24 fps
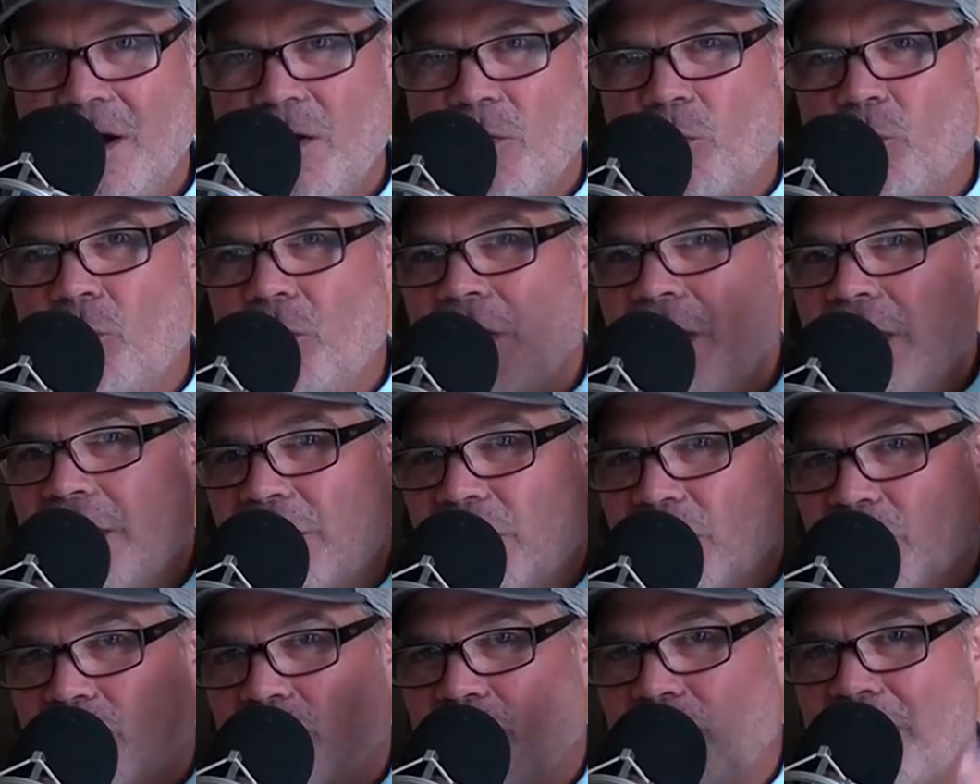We
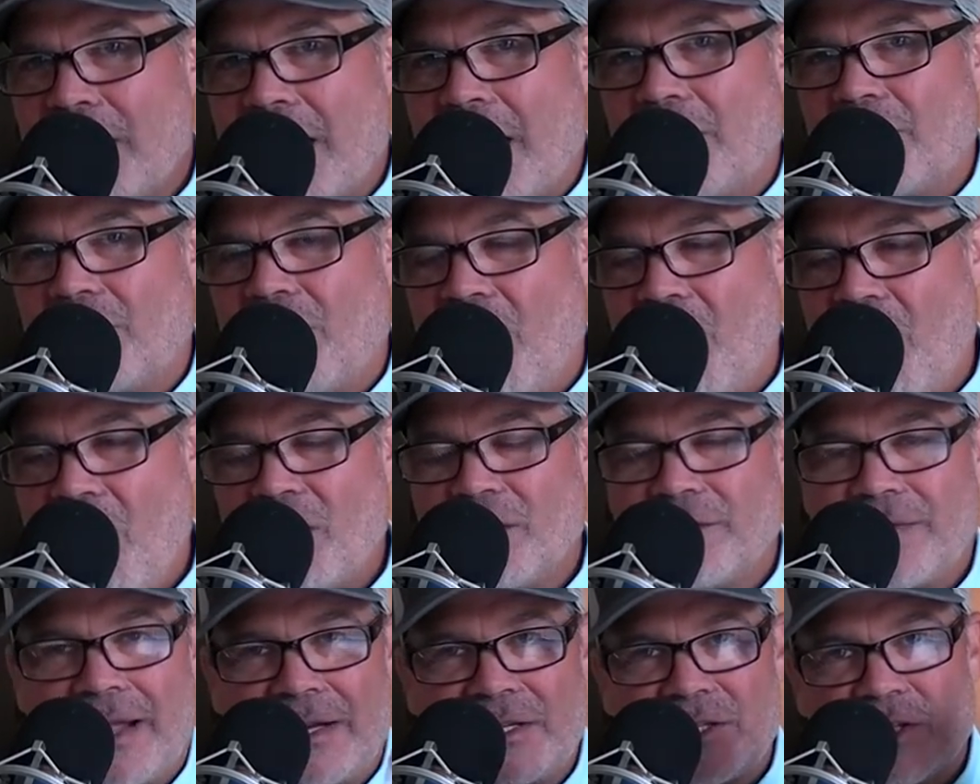threw down
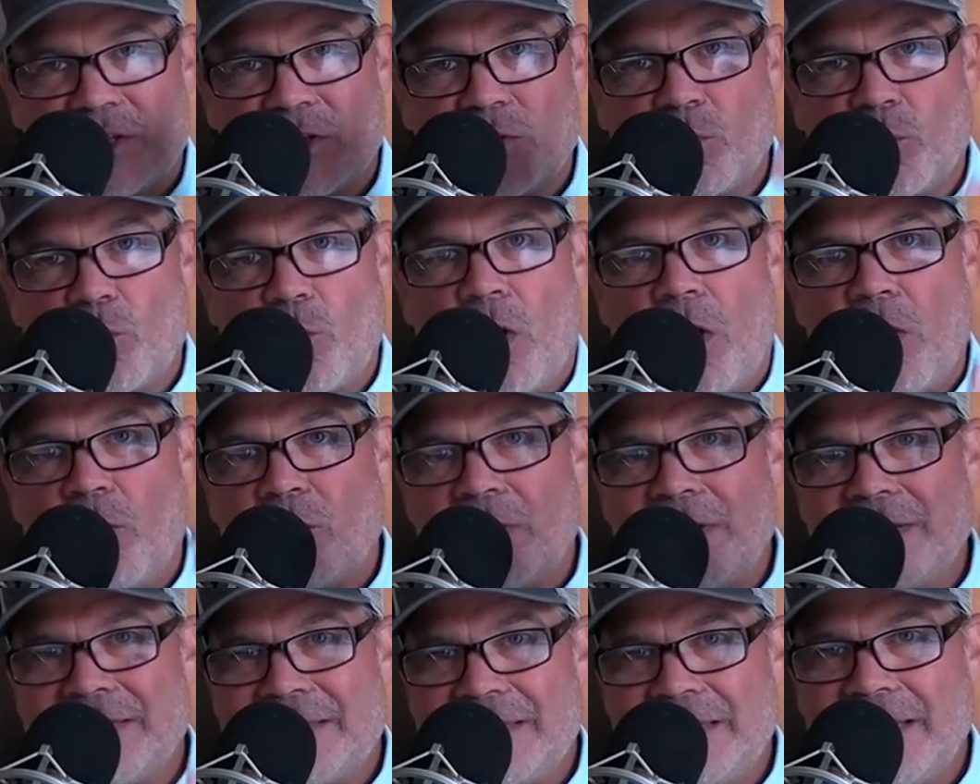hard. That's just what
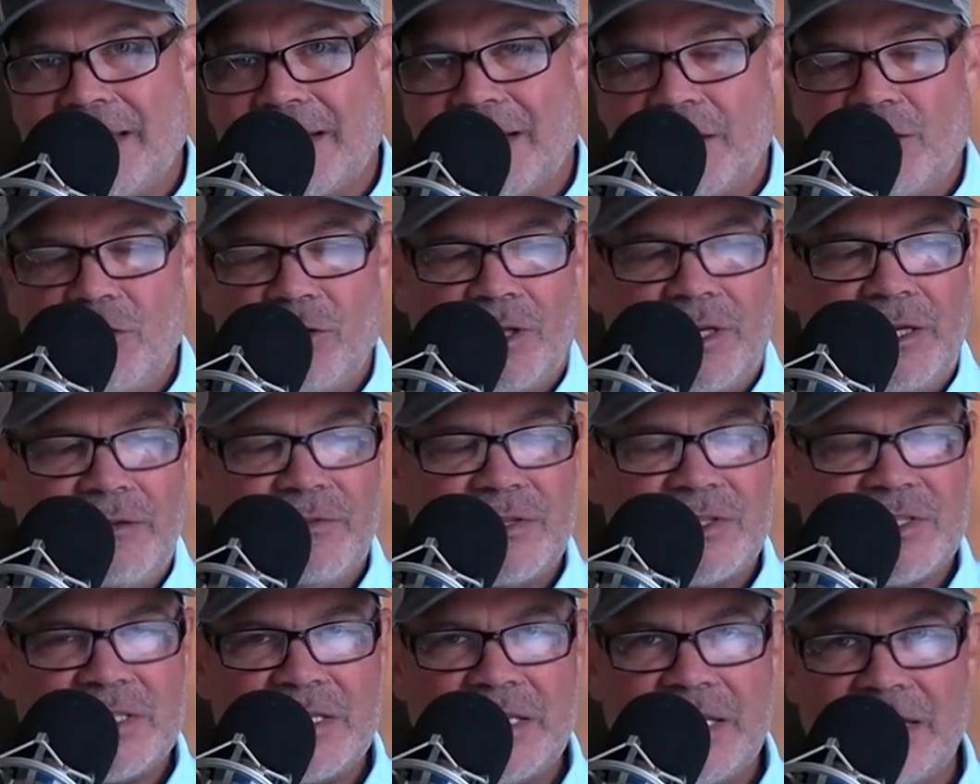we did. And you can
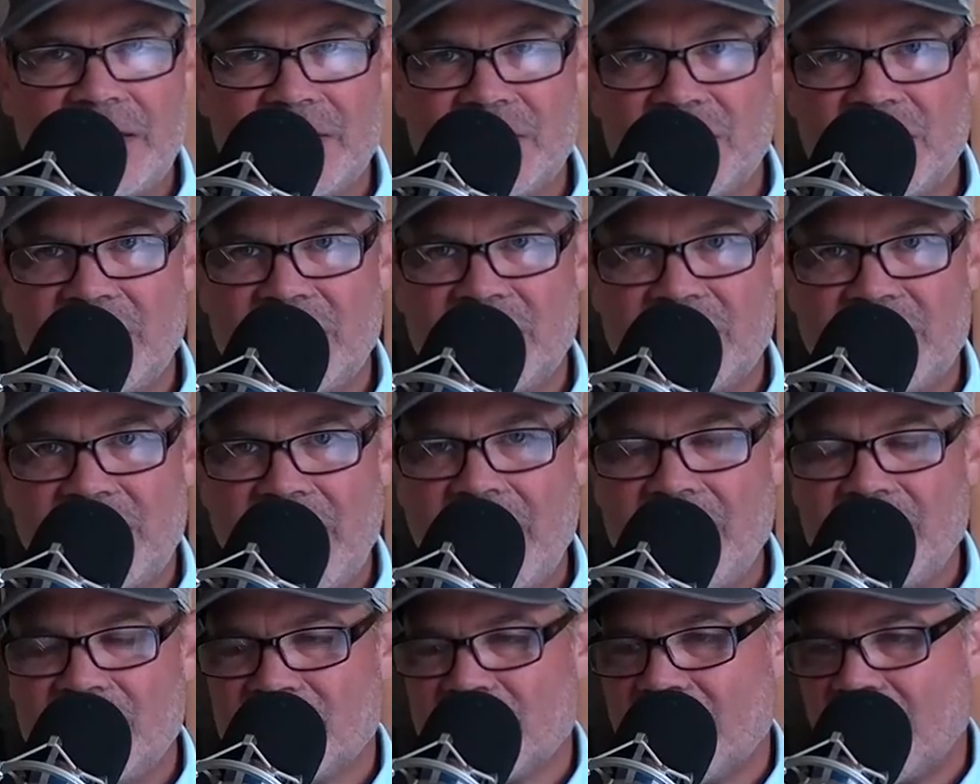even see NC
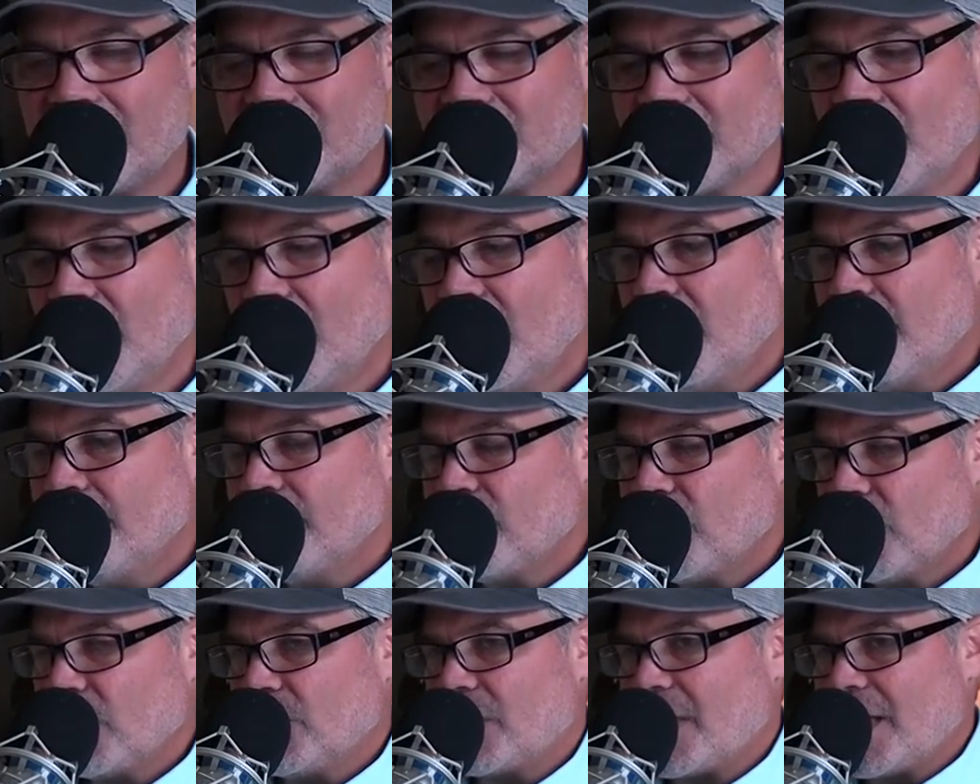State says
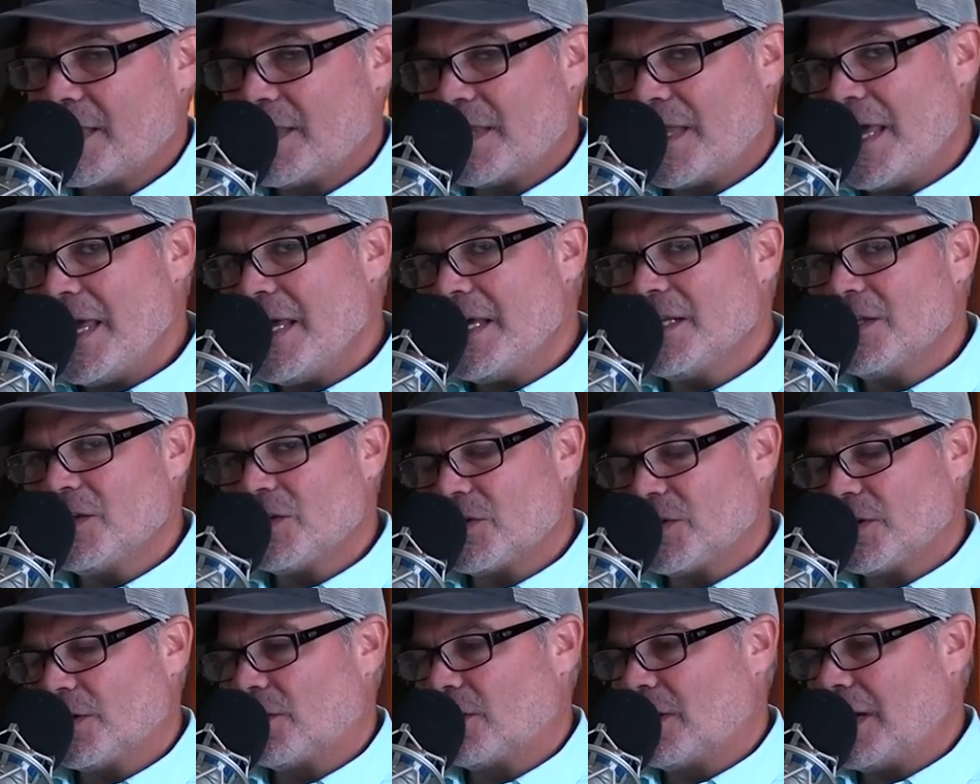that they
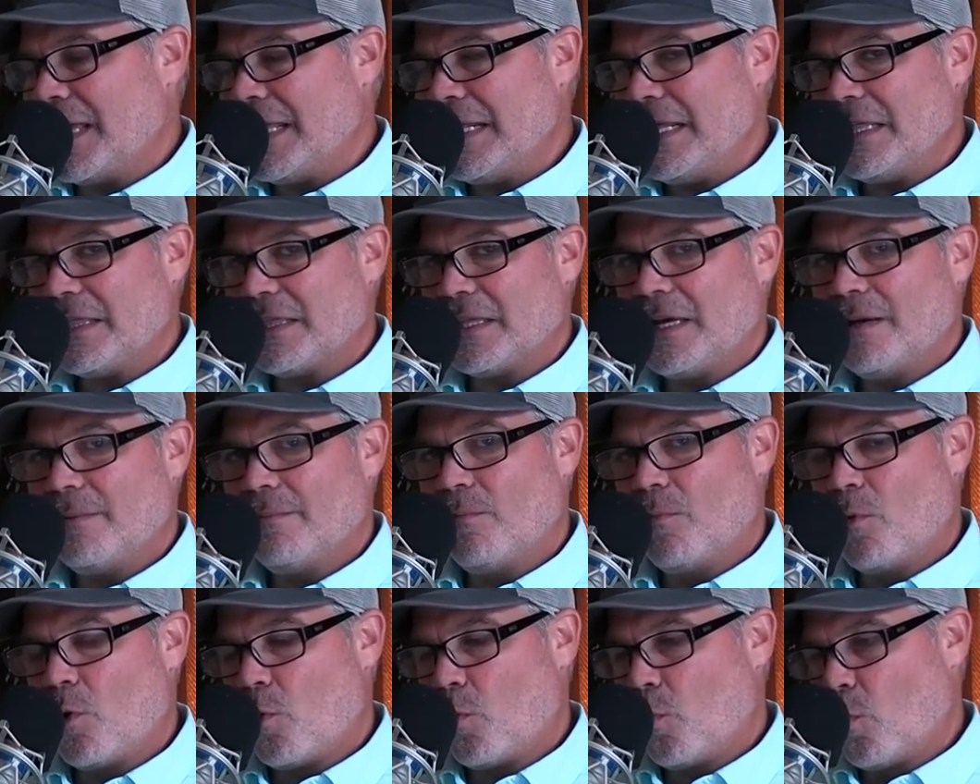consider
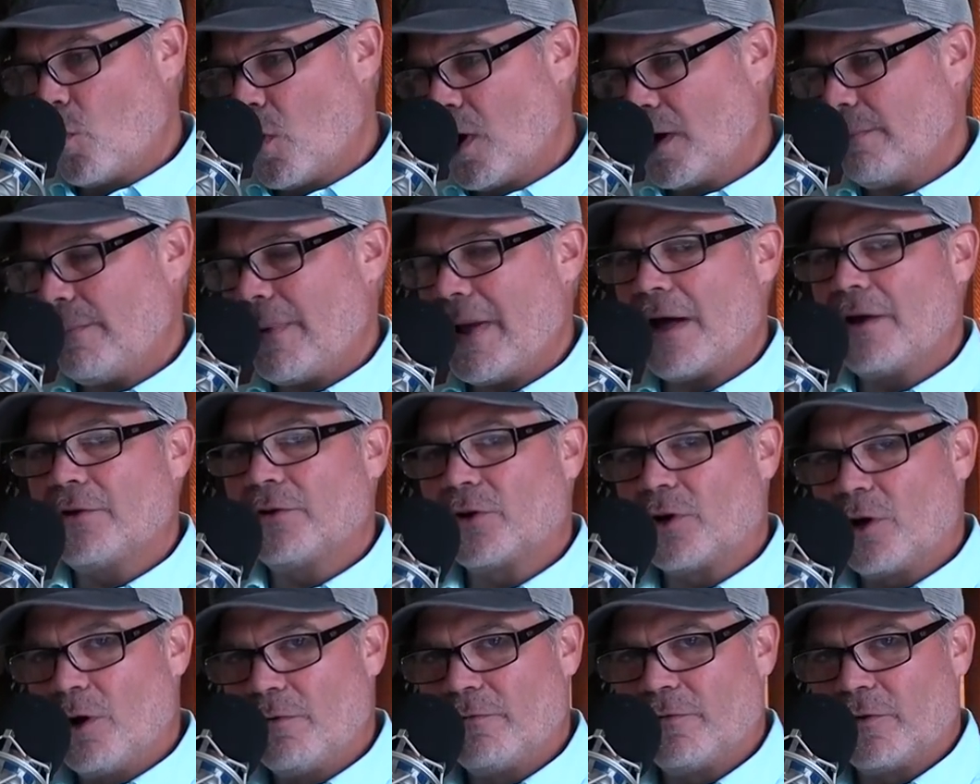anything 1 pound
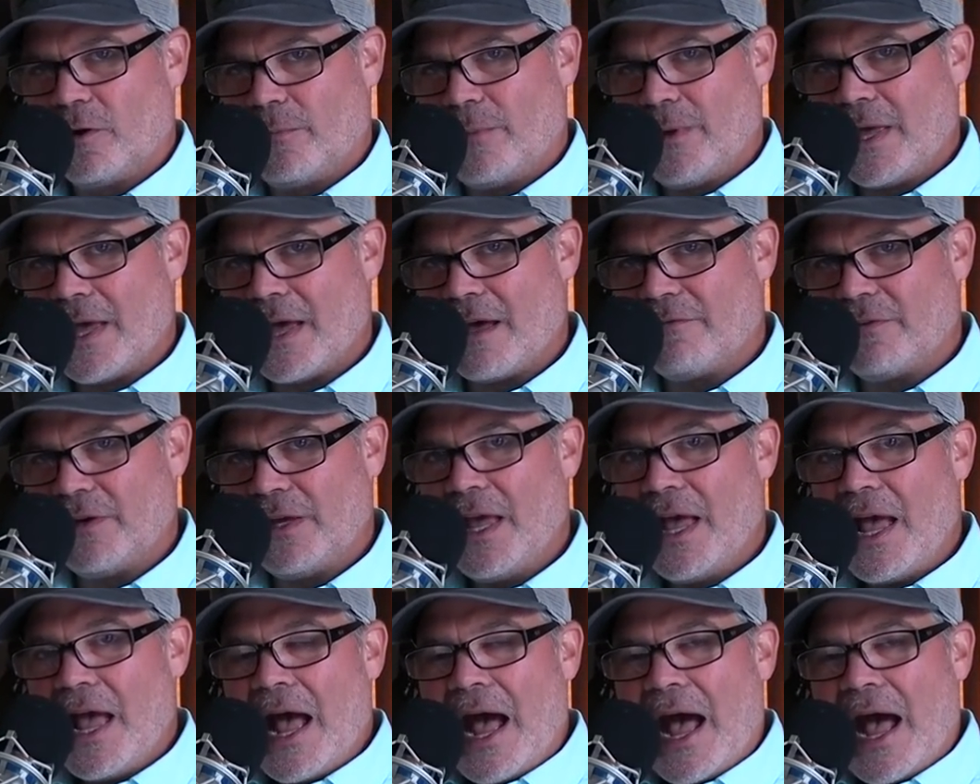or over to be heavy.